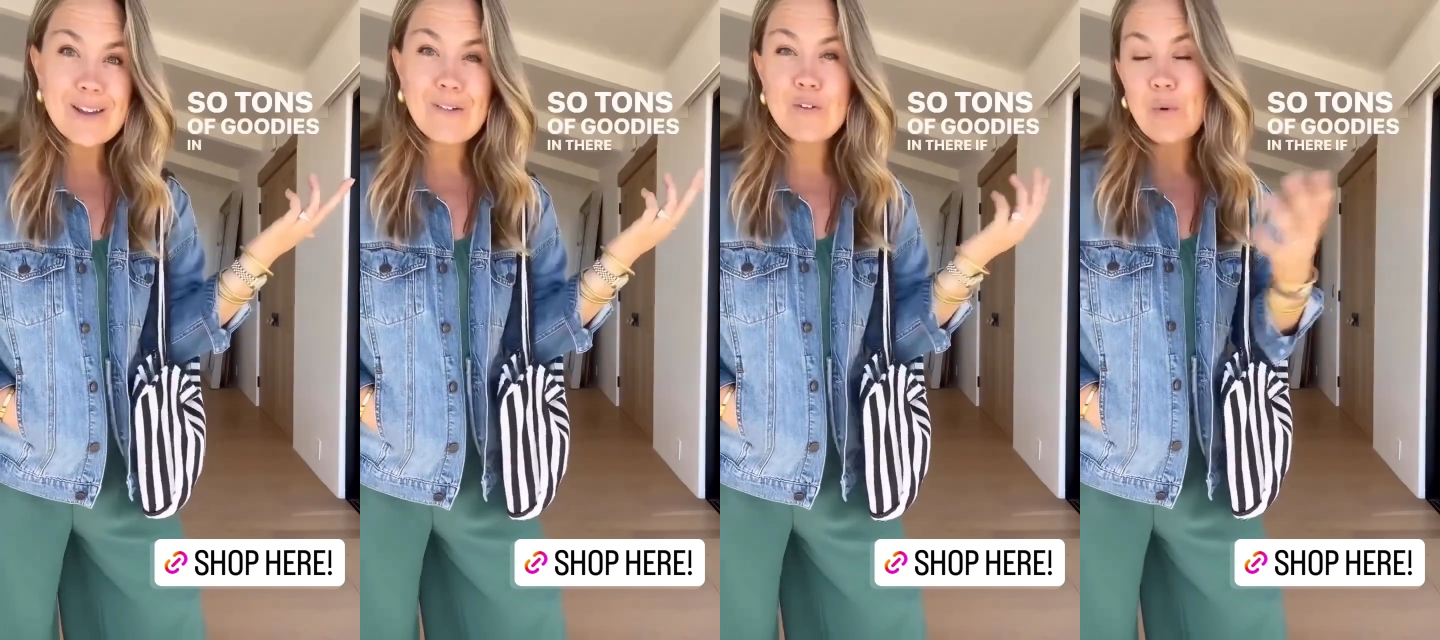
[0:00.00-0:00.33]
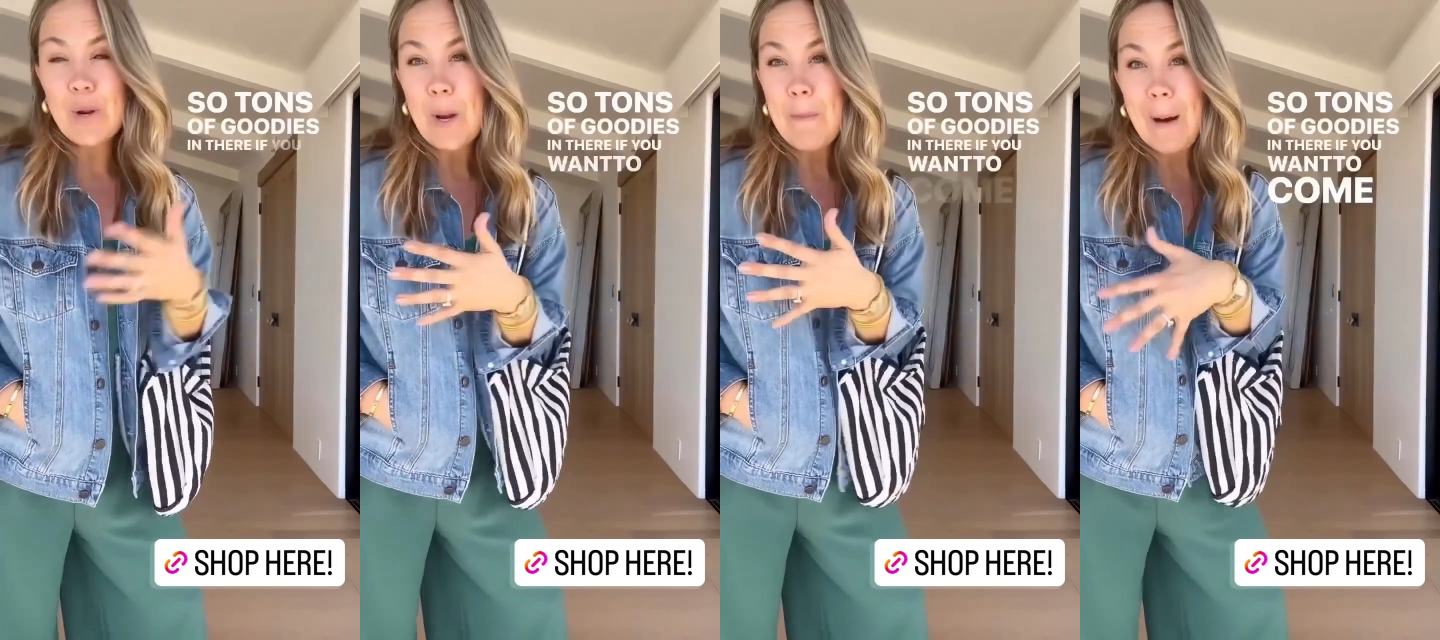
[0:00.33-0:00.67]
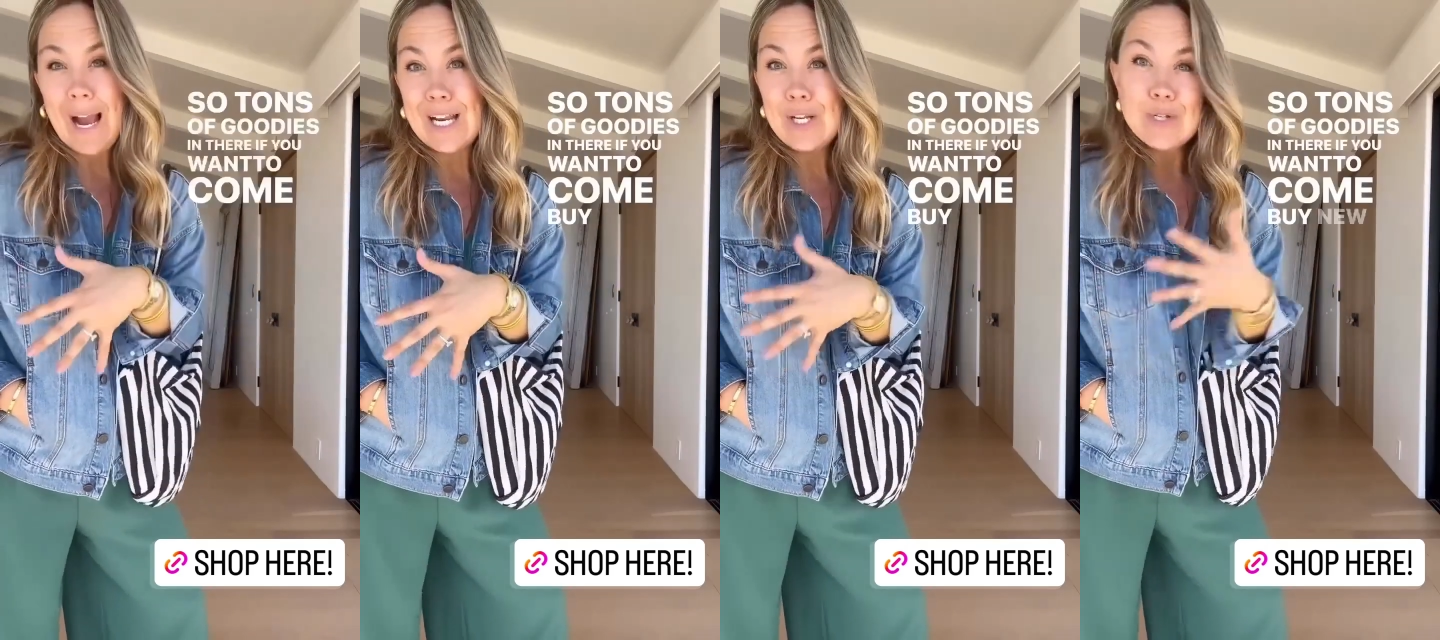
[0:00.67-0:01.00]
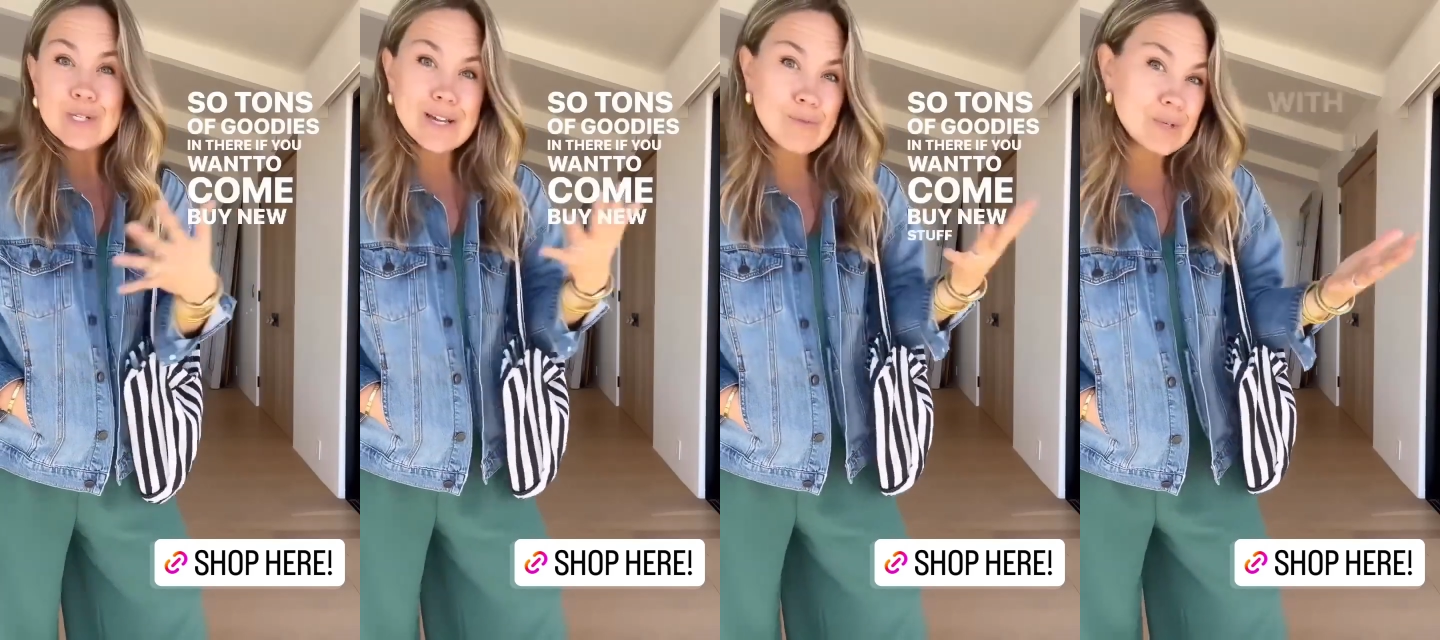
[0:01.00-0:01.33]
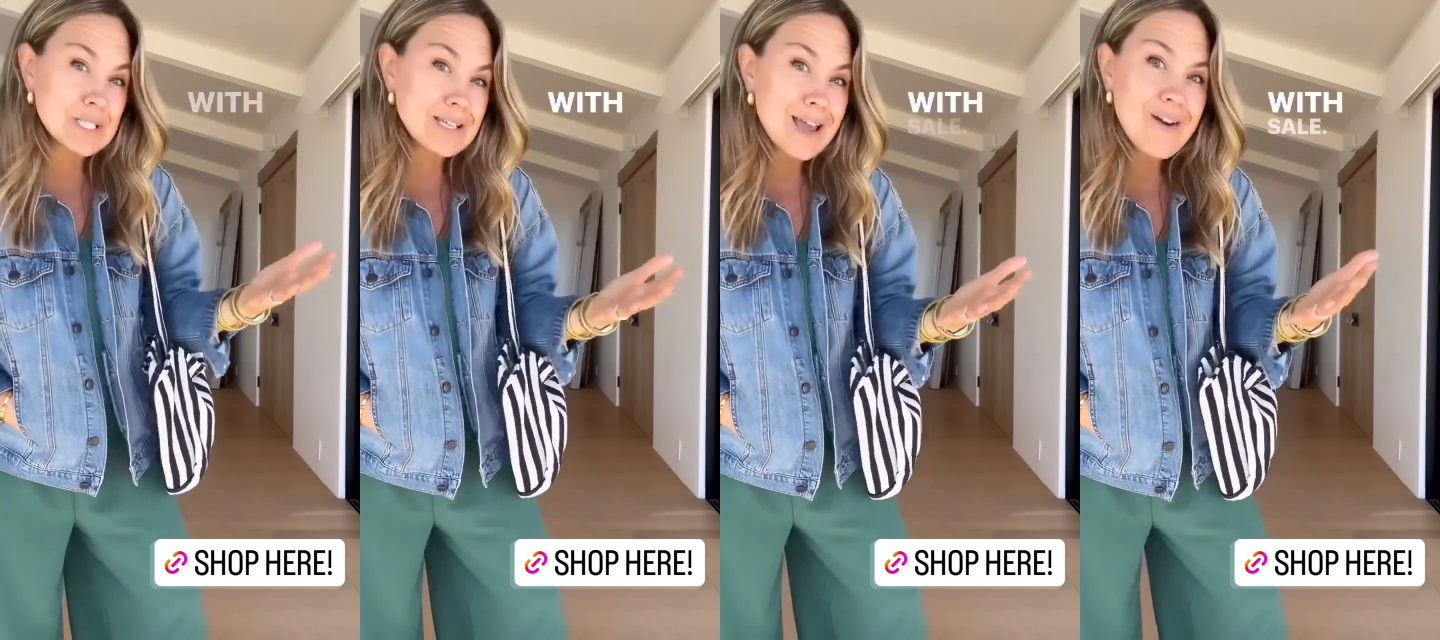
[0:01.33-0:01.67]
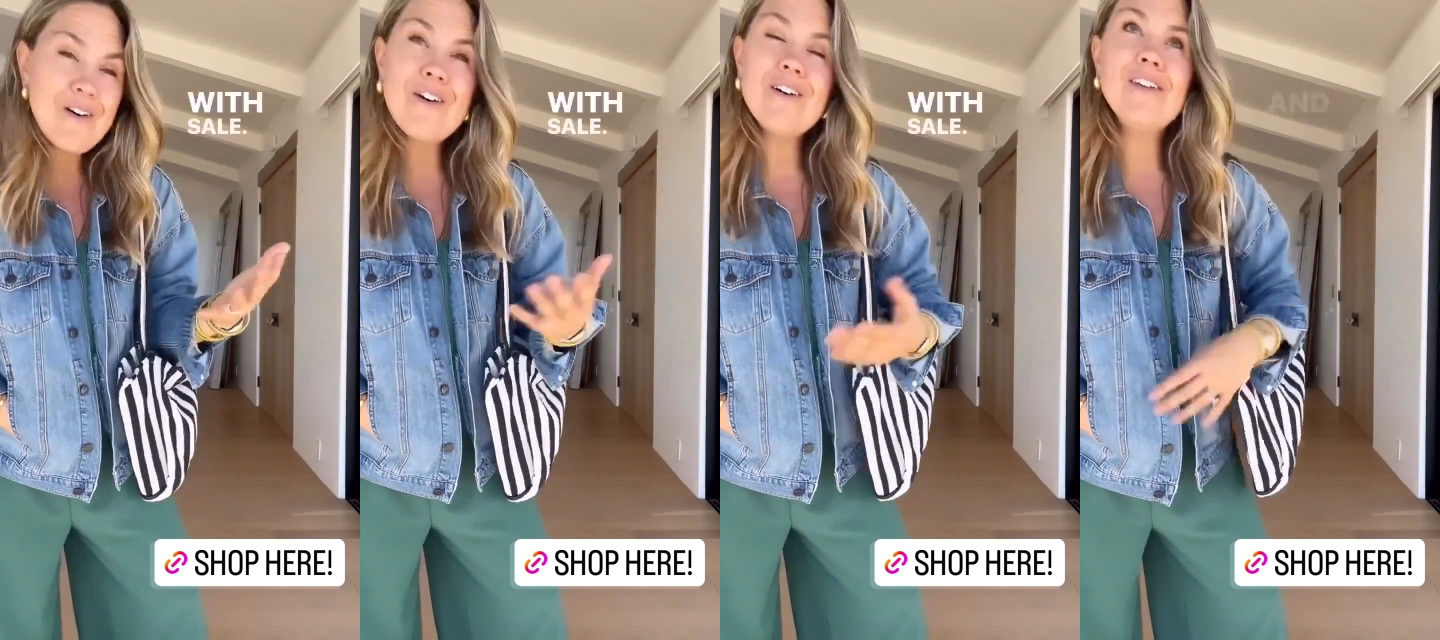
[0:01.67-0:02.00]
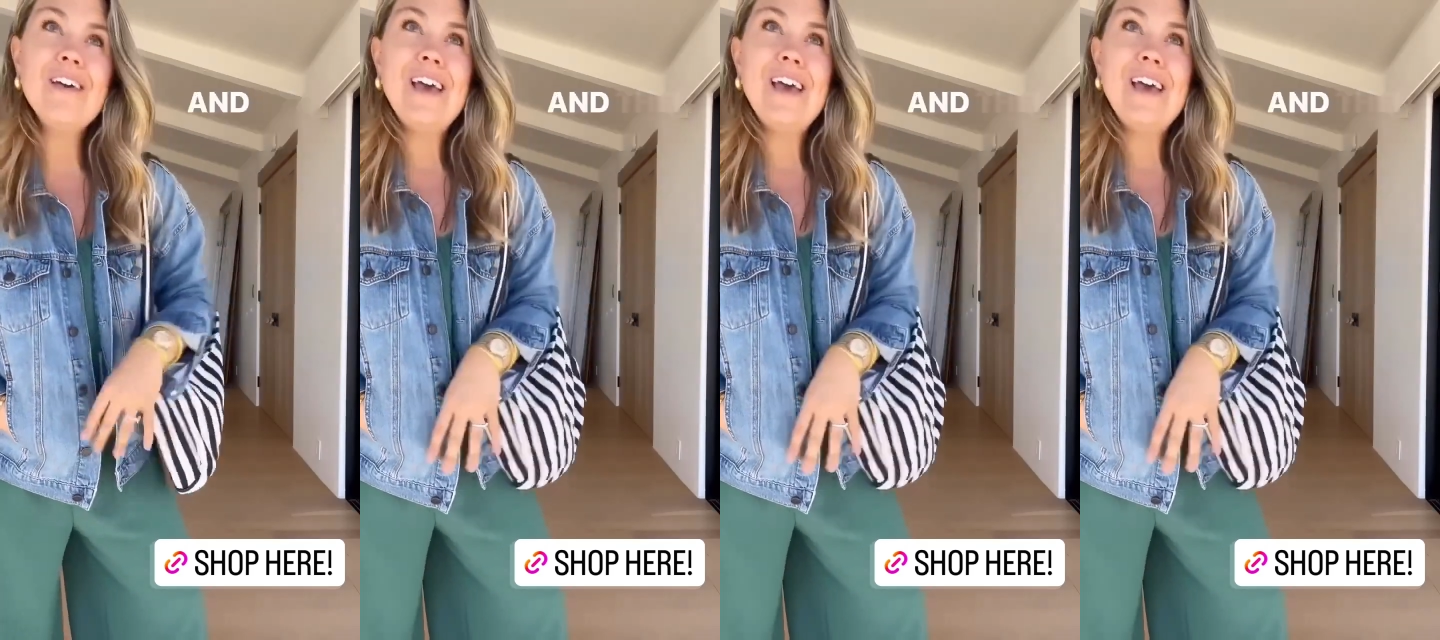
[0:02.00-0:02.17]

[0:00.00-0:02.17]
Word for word: if you want to combine new stuff with sale.